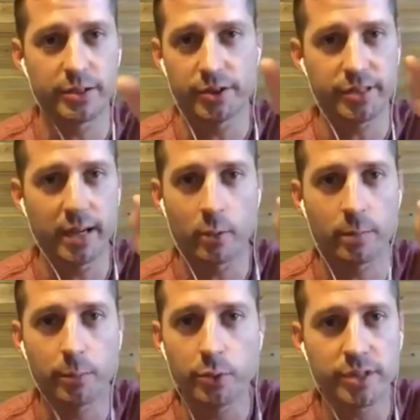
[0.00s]
You just say, I want
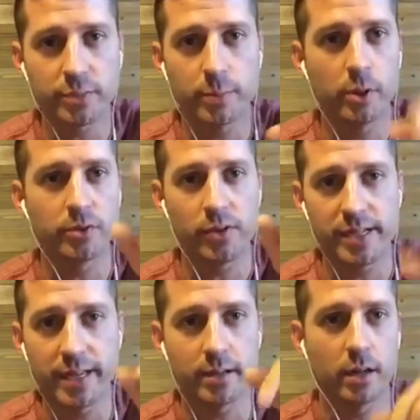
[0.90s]
to boost this post for
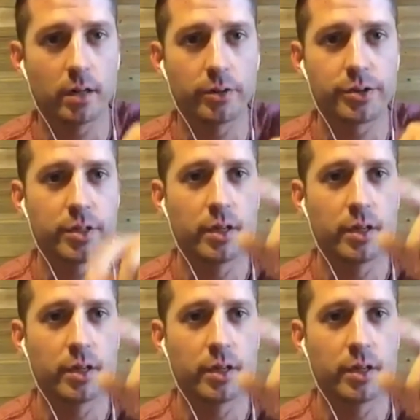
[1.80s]
$10